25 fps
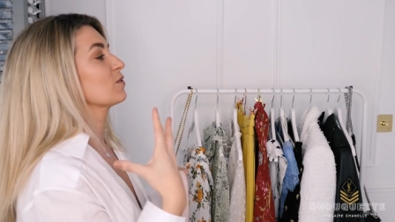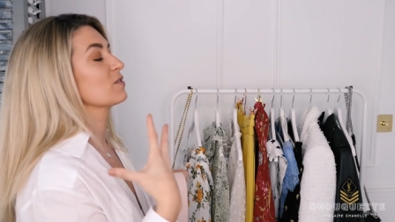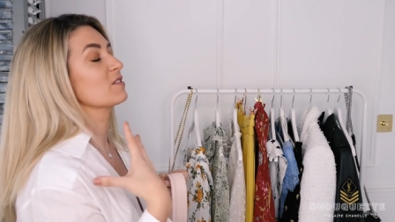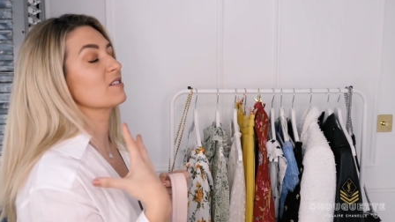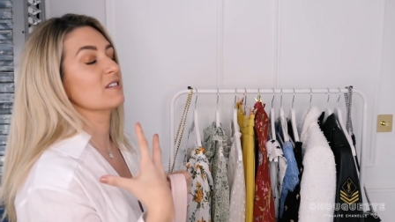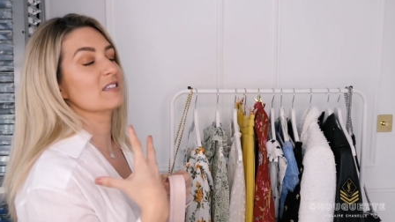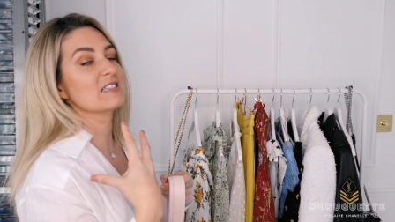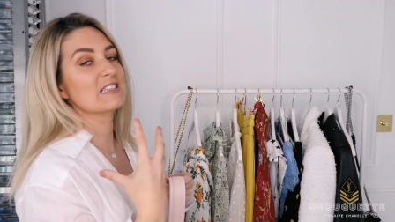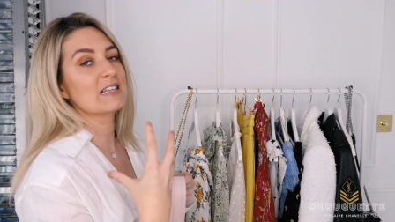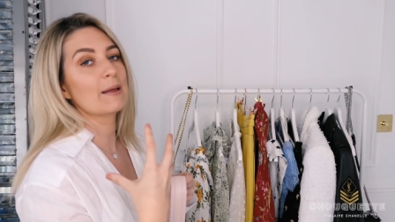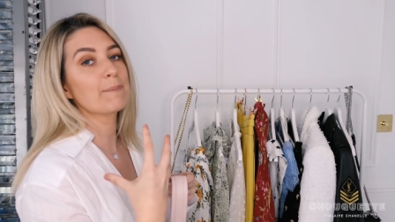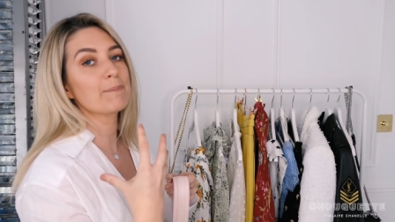
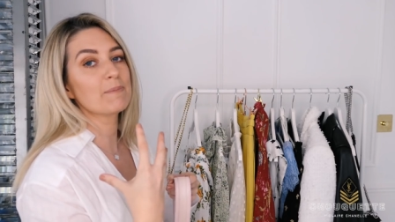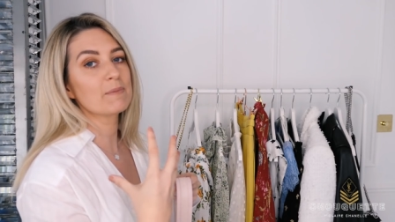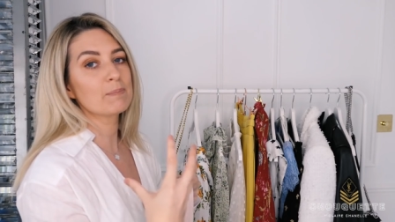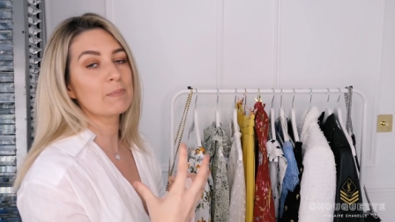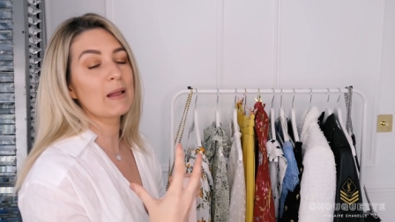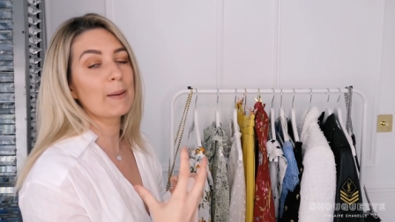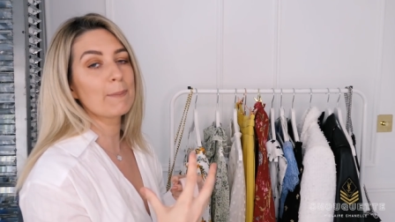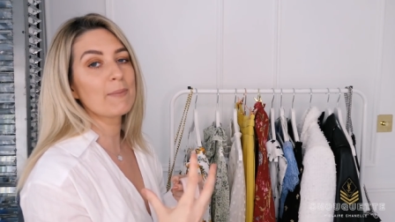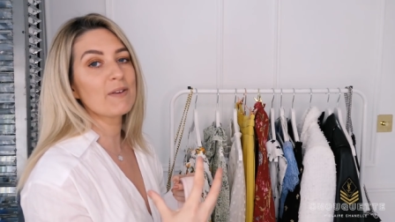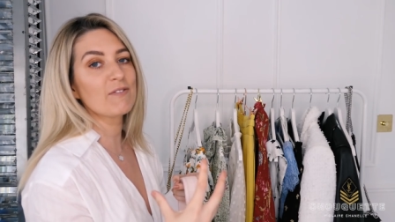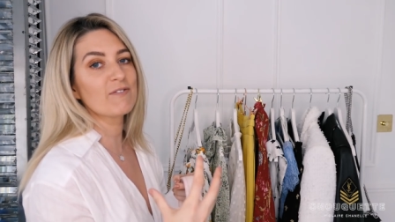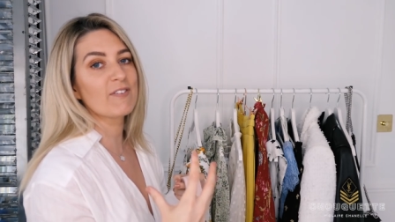so just let,
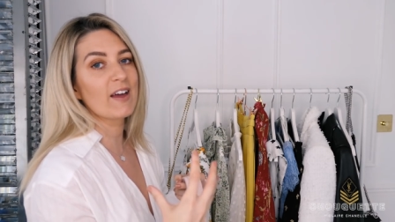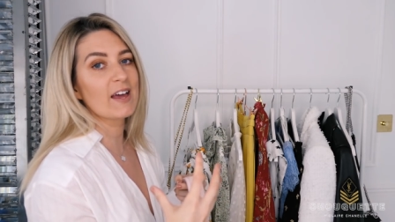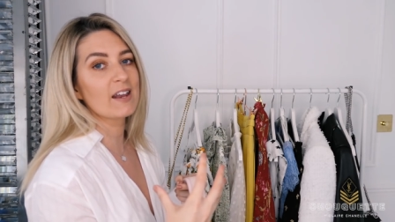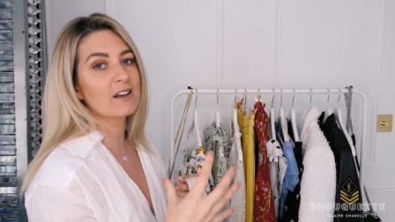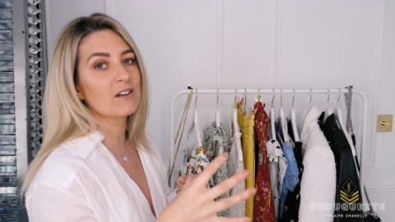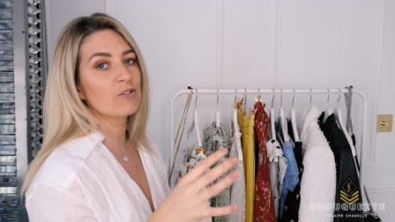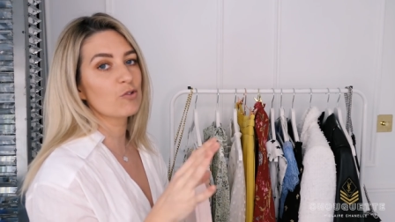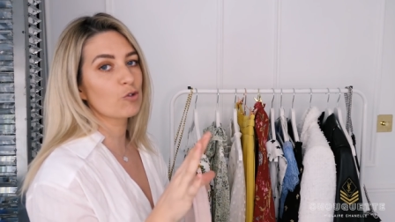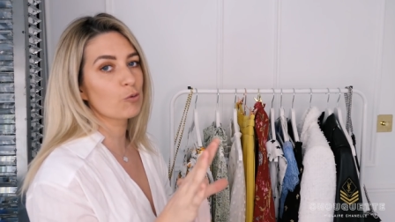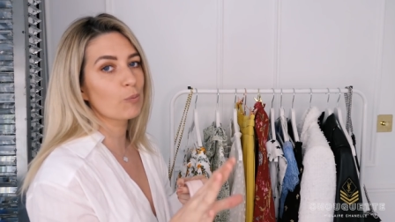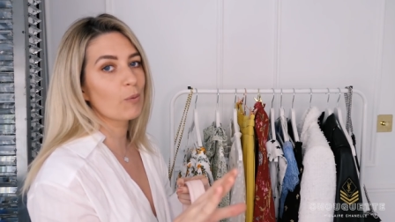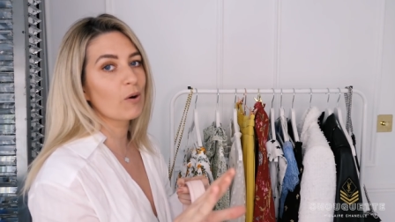let me
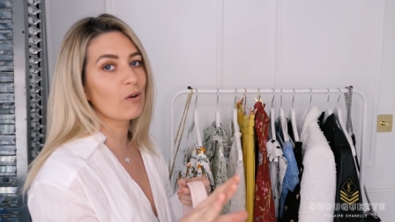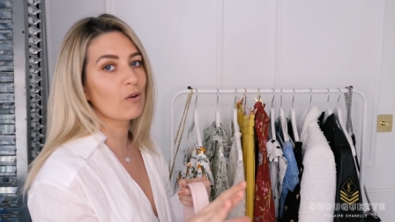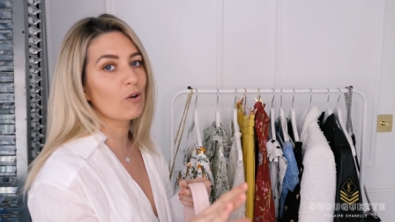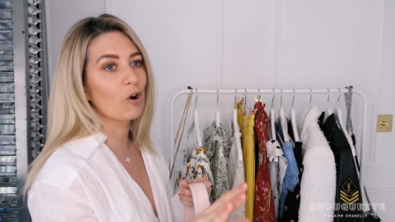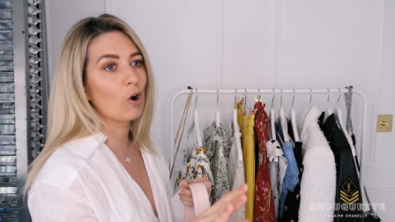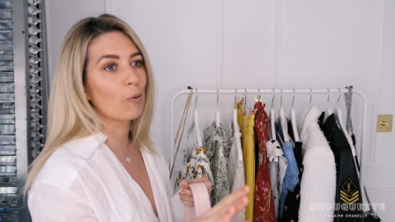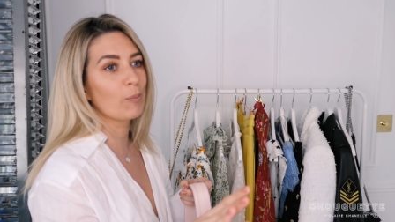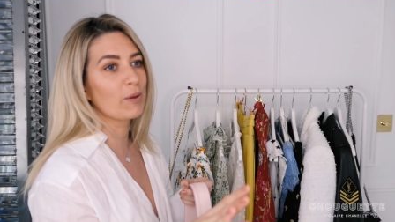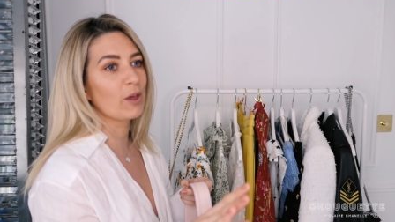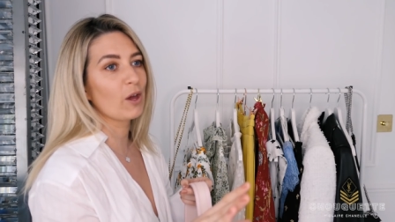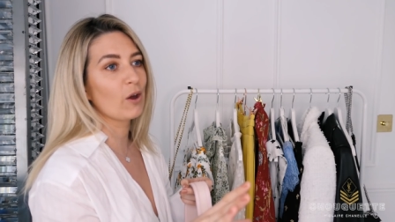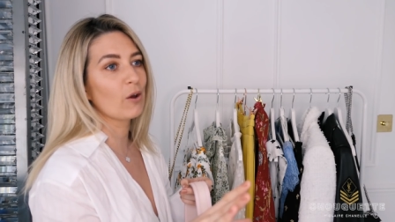vent.
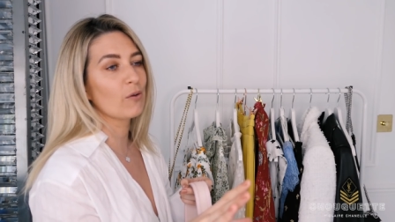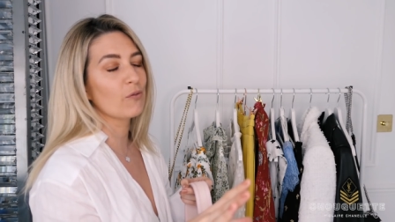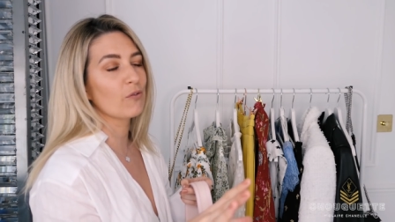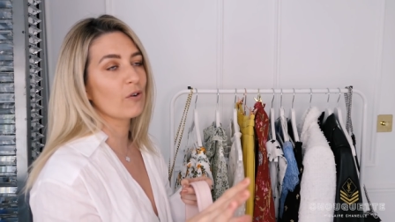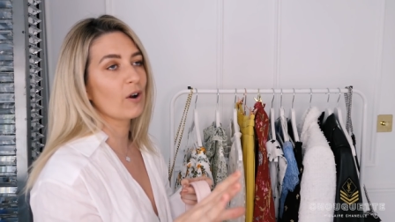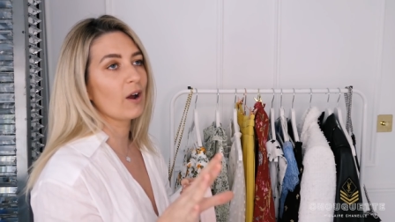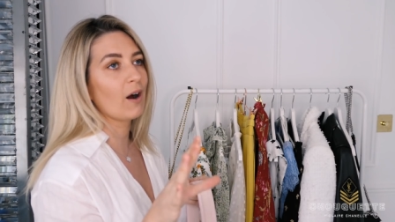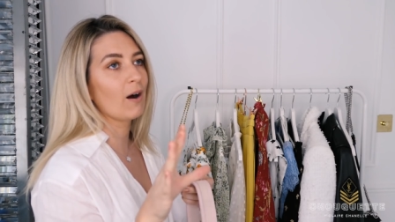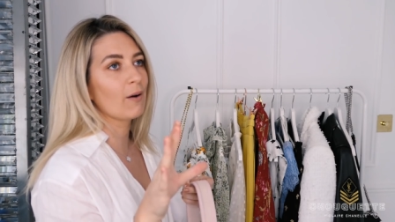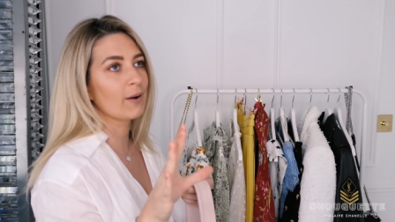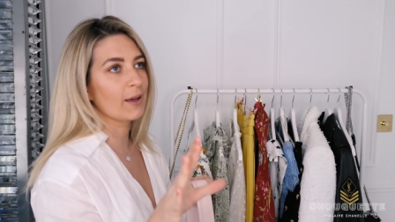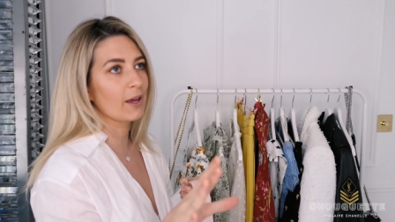Tomorrow I'll be
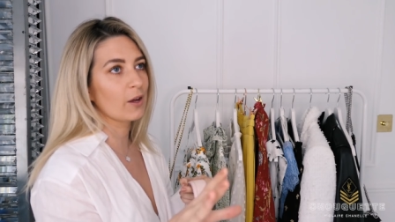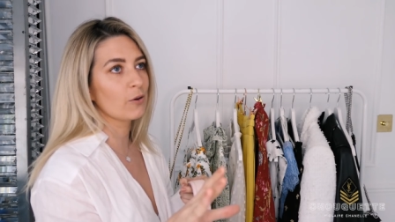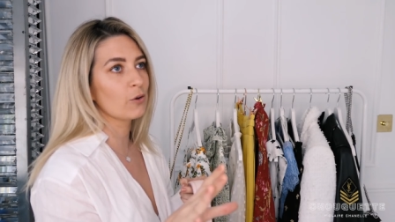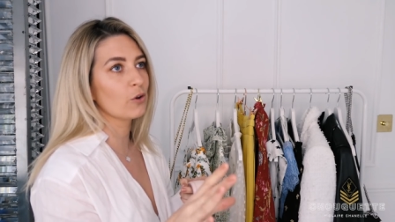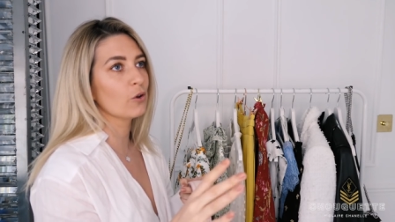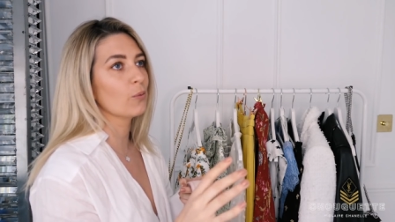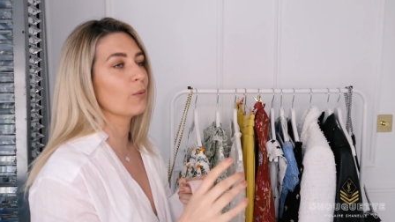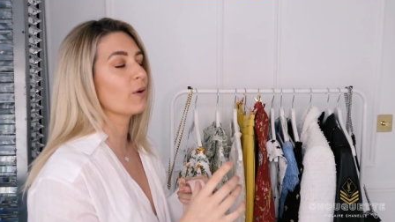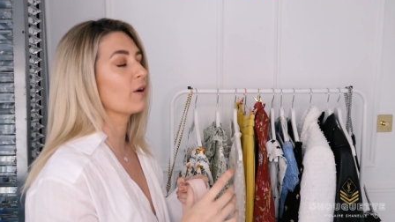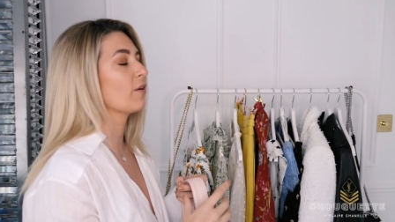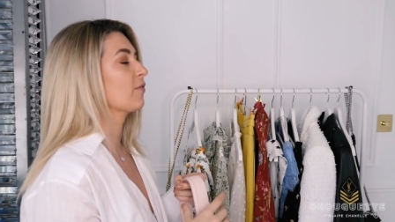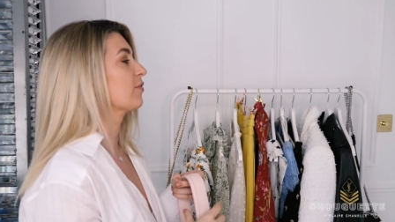over it. I'll get a new one